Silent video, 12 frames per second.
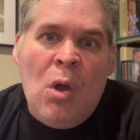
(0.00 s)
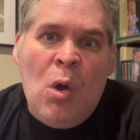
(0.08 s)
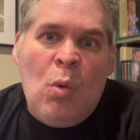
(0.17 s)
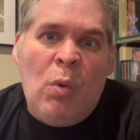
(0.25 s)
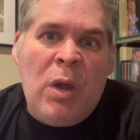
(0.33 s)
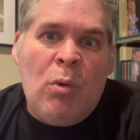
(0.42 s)

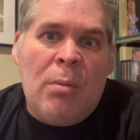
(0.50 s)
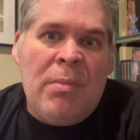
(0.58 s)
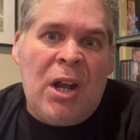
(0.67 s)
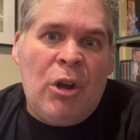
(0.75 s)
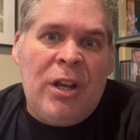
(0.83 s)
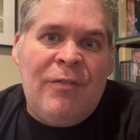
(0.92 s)
We were
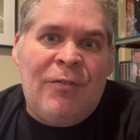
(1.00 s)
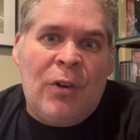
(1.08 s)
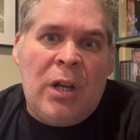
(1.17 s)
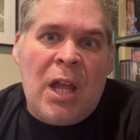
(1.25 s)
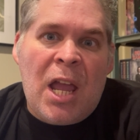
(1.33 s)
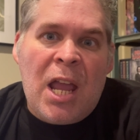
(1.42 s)
married for
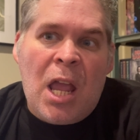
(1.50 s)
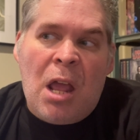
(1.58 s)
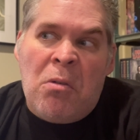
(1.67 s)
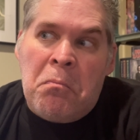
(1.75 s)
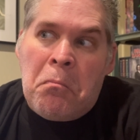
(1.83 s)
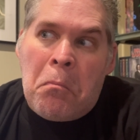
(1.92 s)
a night
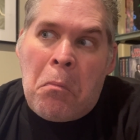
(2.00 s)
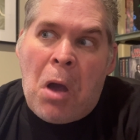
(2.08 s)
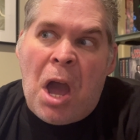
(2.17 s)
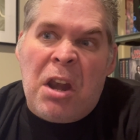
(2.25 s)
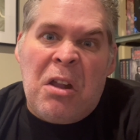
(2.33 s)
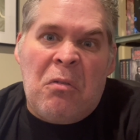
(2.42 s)
and
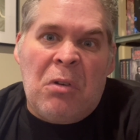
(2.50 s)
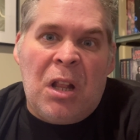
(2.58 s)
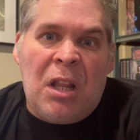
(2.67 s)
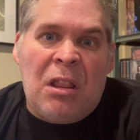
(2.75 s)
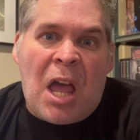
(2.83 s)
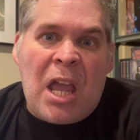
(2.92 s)
I didn't
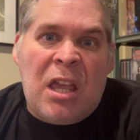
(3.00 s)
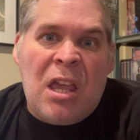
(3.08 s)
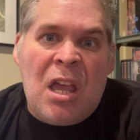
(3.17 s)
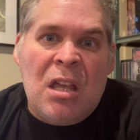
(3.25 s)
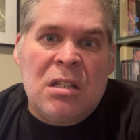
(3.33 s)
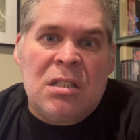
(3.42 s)
really like
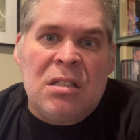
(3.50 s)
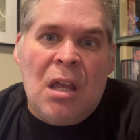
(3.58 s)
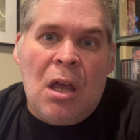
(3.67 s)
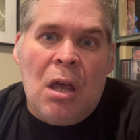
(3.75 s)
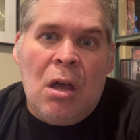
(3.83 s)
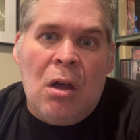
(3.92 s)
it,
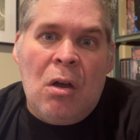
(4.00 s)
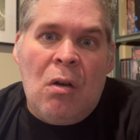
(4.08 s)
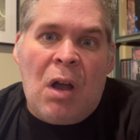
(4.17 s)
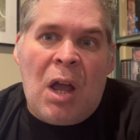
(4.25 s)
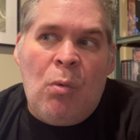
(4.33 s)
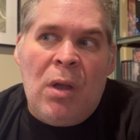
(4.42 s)

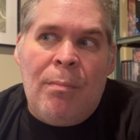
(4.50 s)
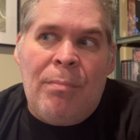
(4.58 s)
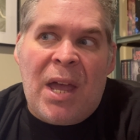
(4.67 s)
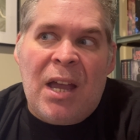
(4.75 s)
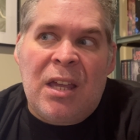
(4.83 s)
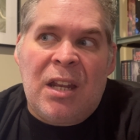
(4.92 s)
so I went
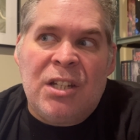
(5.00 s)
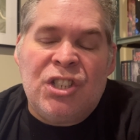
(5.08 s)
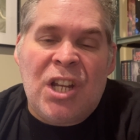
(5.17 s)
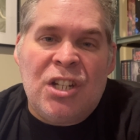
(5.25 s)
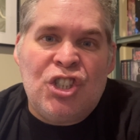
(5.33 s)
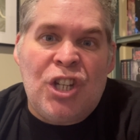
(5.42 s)
back and I
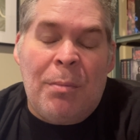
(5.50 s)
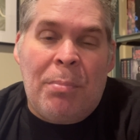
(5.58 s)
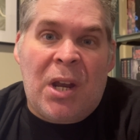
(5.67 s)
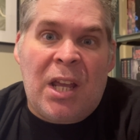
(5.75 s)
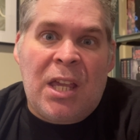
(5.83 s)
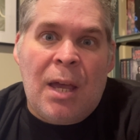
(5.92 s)
changed it,
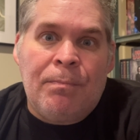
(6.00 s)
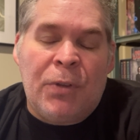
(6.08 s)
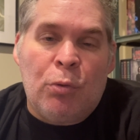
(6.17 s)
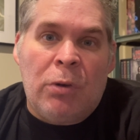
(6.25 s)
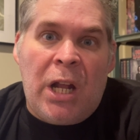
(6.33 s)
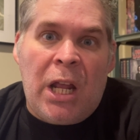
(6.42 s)
but I kept
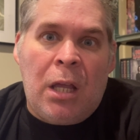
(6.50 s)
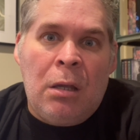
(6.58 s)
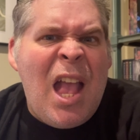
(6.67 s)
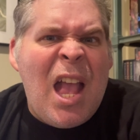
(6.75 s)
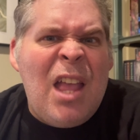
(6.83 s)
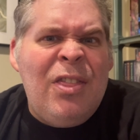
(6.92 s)
the ring.
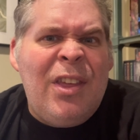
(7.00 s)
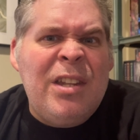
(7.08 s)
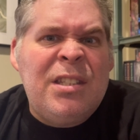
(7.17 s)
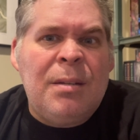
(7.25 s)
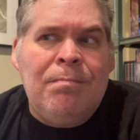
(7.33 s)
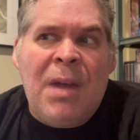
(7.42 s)
And
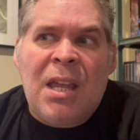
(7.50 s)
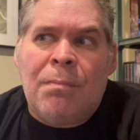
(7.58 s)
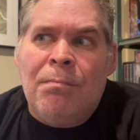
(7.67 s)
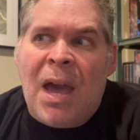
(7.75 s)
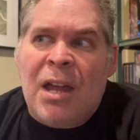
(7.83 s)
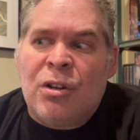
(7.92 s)
then to make
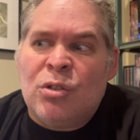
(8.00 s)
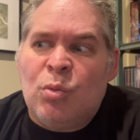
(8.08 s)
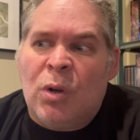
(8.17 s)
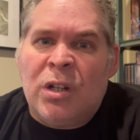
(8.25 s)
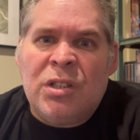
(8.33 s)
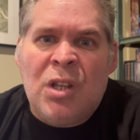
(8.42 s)
matters
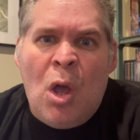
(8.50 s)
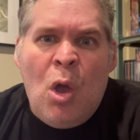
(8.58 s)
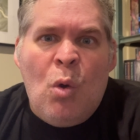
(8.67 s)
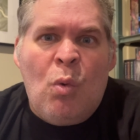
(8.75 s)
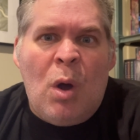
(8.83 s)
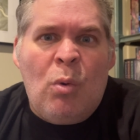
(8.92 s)
worse,
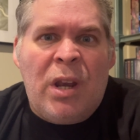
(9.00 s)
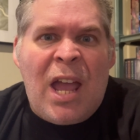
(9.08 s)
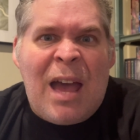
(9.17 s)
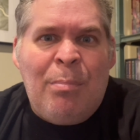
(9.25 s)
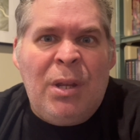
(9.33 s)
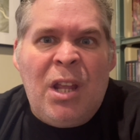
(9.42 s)
what would
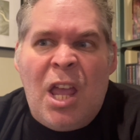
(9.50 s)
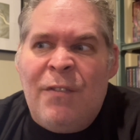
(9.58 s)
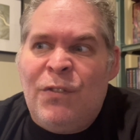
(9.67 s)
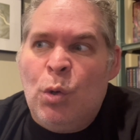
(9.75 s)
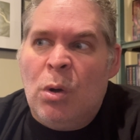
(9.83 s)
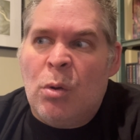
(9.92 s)
happen
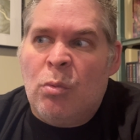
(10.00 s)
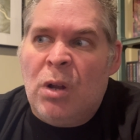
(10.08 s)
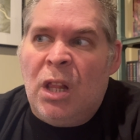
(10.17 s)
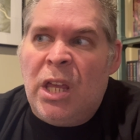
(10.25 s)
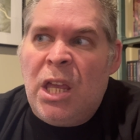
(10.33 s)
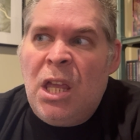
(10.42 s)
if you were
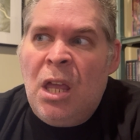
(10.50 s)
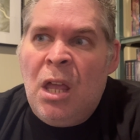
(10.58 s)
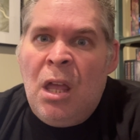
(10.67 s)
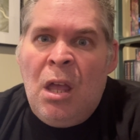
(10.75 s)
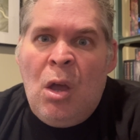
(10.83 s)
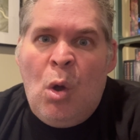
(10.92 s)
really
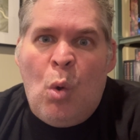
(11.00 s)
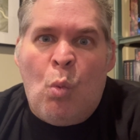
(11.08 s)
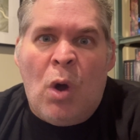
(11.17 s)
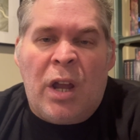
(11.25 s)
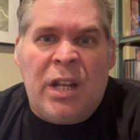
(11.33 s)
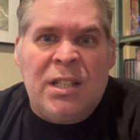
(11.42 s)

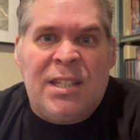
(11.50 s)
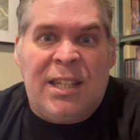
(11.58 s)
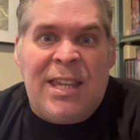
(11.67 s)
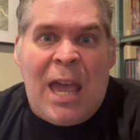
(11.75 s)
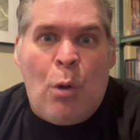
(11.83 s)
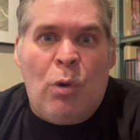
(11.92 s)
wanting to
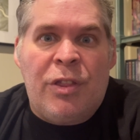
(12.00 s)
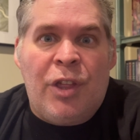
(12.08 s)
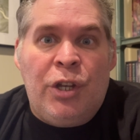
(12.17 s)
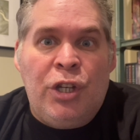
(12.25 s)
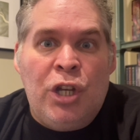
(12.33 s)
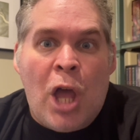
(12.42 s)
get with
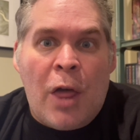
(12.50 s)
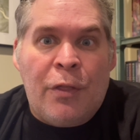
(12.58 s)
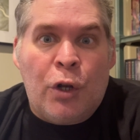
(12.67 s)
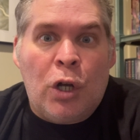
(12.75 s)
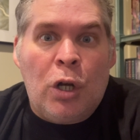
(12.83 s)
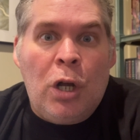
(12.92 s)

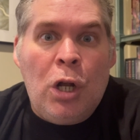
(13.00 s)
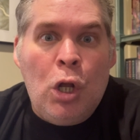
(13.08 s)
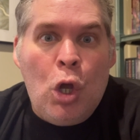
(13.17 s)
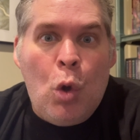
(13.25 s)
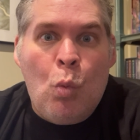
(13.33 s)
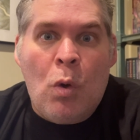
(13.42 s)
another
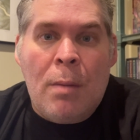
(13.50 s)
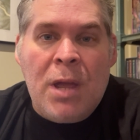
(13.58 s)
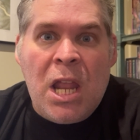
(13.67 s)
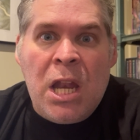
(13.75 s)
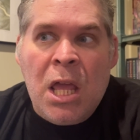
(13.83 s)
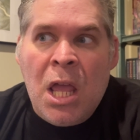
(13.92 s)

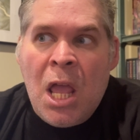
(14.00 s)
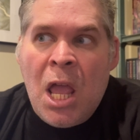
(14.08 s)
woman?